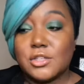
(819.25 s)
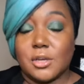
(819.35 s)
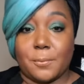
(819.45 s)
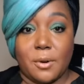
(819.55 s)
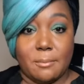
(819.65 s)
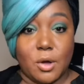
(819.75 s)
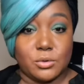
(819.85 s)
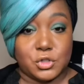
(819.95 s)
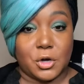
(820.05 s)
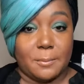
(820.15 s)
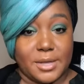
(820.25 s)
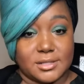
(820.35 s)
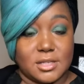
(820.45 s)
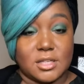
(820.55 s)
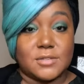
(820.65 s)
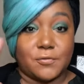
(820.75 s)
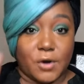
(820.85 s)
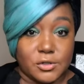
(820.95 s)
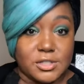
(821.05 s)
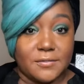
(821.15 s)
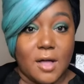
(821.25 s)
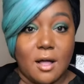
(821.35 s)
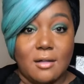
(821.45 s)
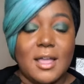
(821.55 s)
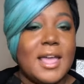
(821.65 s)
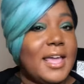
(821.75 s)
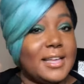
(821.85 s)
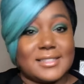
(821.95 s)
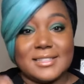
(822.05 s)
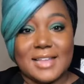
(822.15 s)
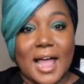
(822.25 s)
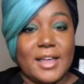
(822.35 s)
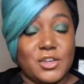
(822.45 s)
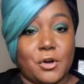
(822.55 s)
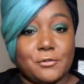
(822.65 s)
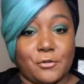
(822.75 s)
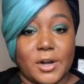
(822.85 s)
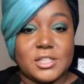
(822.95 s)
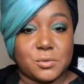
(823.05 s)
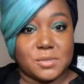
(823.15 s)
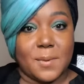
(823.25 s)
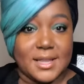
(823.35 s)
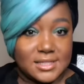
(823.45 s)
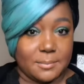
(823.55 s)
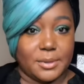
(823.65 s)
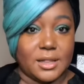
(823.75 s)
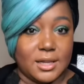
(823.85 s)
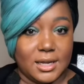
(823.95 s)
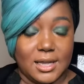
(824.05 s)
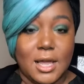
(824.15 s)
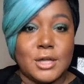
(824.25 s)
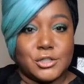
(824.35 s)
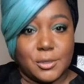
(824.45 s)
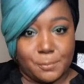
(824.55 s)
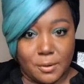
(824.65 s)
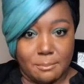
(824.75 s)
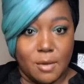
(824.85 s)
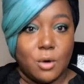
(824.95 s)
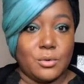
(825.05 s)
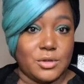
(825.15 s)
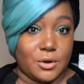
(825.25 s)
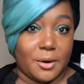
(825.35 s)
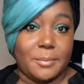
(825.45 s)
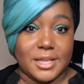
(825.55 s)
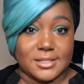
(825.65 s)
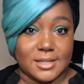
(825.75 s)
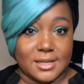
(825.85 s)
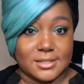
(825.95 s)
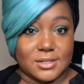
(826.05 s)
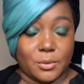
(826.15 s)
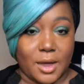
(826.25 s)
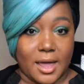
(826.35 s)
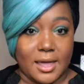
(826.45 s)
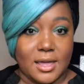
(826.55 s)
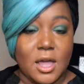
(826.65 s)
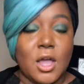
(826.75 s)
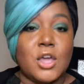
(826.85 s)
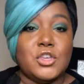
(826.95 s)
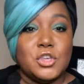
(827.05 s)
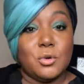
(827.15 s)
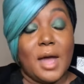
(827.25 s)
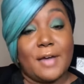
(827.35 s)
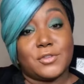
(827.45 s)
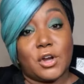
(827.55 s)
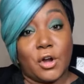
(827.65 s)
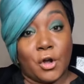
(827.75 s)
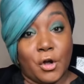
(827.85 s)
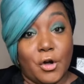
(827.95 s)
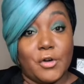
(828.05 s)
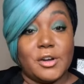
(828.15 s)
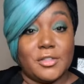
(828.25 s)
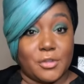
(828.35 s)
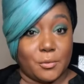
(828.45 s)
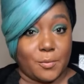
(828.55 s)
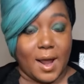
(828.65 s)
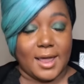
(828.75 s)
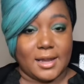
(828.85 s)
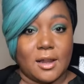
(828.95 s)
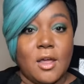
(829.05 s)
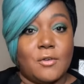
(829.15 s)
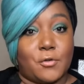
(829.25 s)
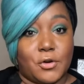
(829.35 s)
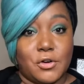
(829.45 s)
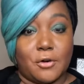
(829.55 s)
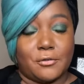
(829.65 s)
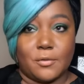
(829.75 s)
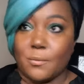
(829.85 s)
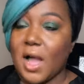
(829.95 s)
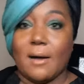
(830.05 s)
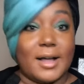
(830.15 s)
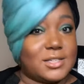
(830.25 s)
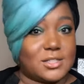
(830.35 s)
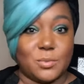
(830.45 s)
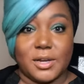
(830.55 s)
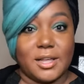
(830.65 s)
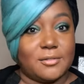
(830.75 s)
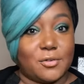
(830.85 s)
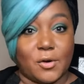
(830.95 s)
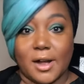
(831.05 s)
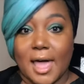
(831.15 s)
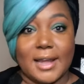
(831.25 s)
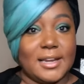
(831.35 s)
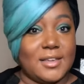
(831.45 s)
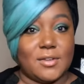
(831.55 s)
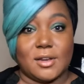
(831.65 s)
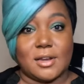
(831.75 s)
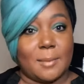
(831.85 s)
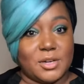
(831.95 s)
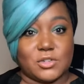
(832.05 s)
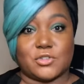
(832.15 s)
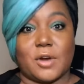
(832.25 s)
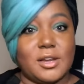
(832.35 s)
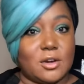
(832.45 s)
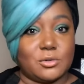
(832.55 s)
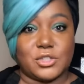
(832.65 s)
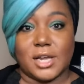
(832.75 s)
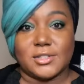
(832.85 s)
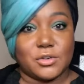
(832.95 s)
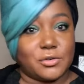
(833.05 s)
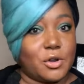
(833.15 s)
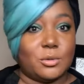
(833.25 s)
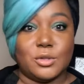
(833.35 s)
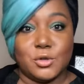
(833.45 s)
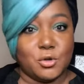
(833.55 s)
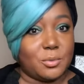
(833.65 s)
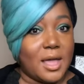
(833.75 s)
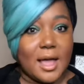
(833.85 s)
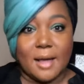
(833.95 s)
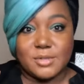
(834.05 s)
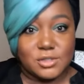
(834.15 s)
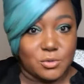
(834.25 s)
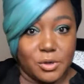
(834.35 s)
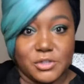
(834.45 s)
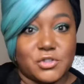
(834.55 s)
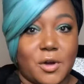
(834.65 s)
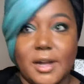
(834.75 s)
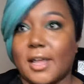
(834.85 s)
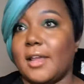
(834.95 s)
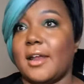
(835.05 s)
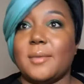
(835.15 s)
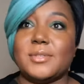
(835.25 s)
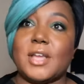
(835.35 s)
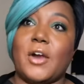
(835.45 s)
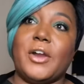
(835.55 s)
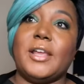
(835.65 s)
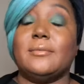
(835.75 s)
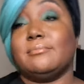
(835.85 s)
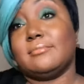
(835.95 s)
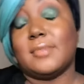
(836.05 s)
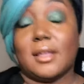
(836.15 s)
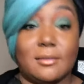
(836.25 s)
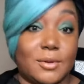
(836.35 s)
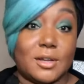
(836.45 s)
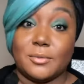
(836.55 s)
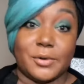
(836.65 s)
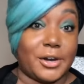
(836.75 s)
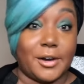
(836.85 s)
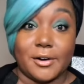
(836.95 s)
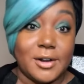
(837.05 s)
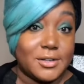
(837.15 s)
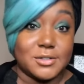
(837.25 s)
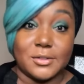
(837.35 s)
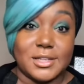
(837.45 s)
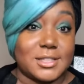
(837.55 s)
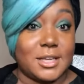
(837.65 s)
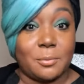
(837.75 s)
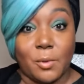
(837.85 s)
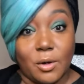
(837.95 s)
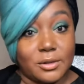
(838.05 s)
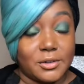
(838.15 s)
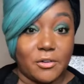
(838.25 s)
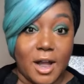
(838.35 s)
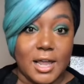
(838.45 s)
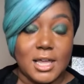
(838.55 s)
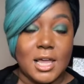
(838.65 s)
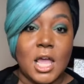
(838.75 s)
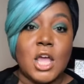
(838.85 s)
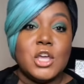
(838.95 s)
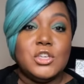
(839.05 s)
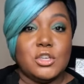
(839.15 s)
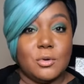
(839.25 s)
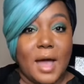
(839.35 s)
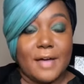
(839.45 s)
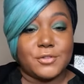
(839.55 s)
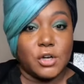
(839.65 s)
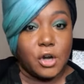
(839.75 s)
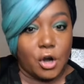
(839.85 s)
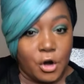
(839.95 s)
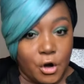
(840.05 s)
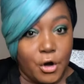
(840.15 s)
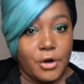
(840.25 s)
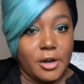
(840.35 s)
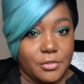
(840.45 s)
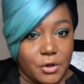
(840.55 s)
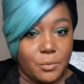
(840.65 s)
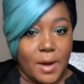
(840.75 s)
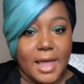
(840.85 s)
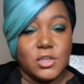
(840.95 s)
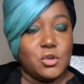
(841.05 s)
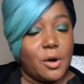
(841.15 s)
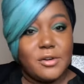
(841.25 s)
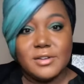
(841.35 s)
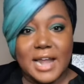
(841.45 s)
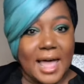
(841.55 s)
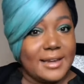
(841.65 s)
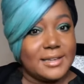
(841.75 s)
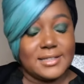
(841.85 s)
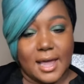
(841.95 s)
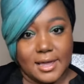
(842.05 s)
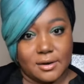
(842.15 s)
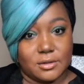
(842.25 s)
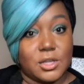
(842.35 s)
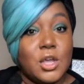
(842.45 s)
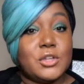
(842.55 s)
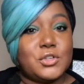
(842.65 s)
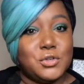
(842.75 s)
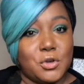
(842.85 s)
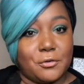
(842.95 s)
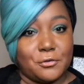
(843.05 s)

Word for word: to promote your business. First of all, it's not your friend's responsibility to promote your business, okay? You have to earn the right for your from wow i just went in for it i didn't even i mean straight no chaser no lube i'm just going straight in i'm sorry well we're here so let's keep rolling right you have to earn the right you are not entitled to your